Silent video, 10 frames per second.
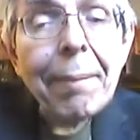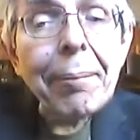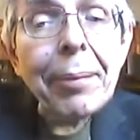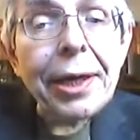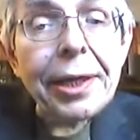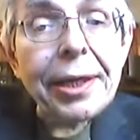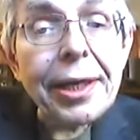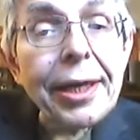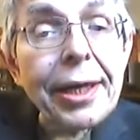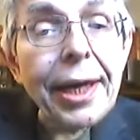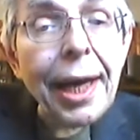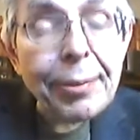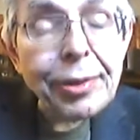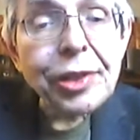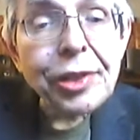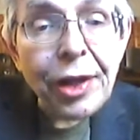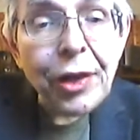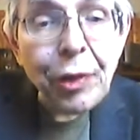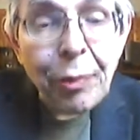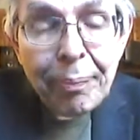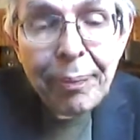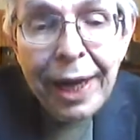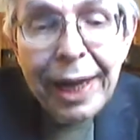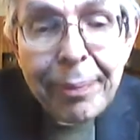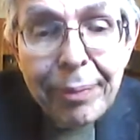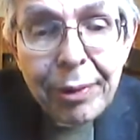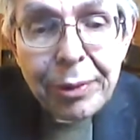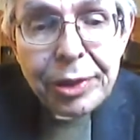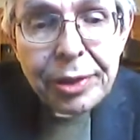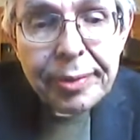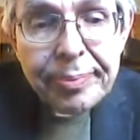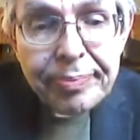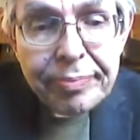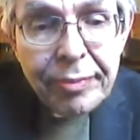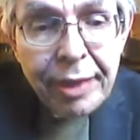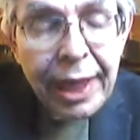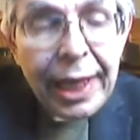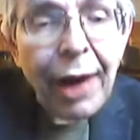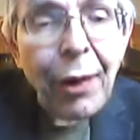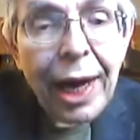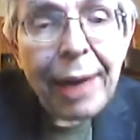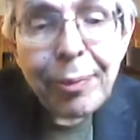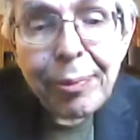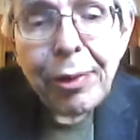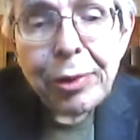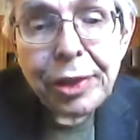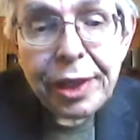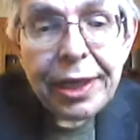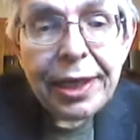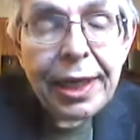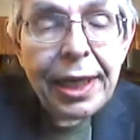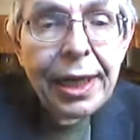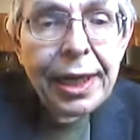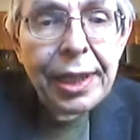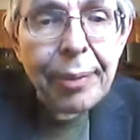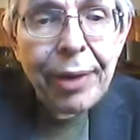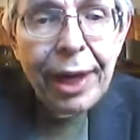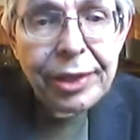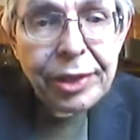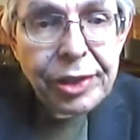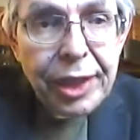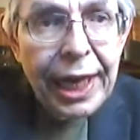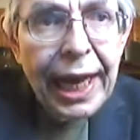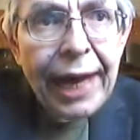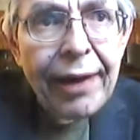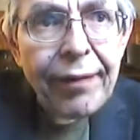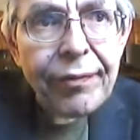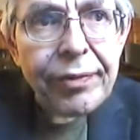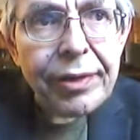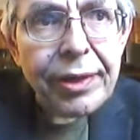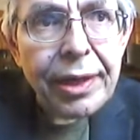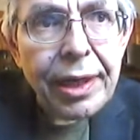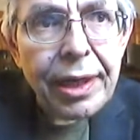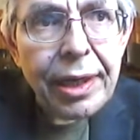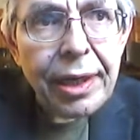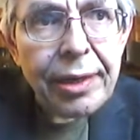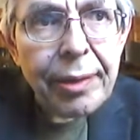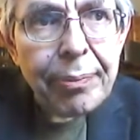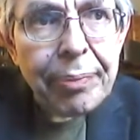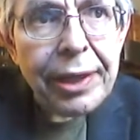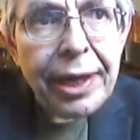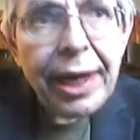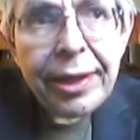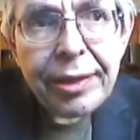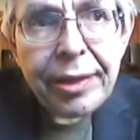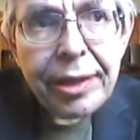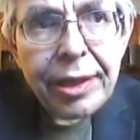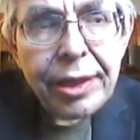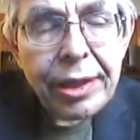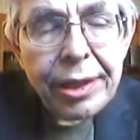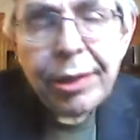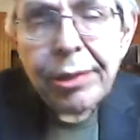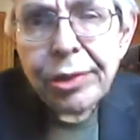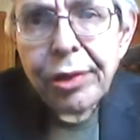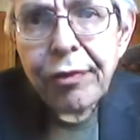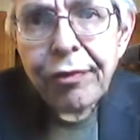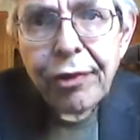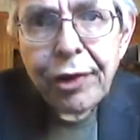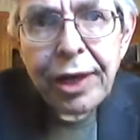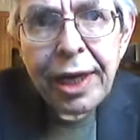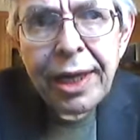But I'm just telling you my approach and how I'm approaching the practice. I have been on YouTube for